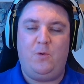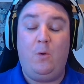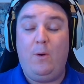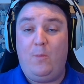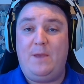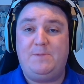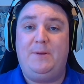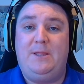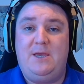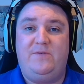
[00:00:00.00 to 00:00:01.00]
or what we
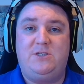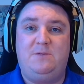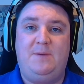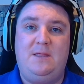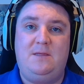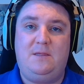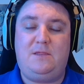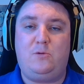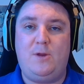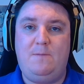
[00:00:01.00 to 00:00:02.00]
believe to be the
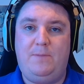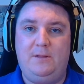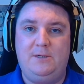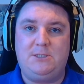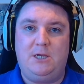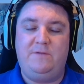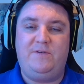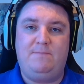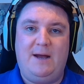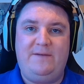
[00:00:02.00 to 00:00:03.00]
three pillars
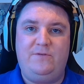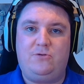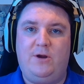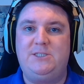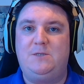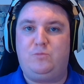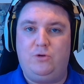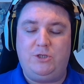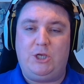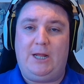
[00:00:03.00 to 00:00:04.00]
of Marvel Crisis
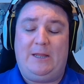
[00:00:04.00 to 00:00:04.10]
Protocol.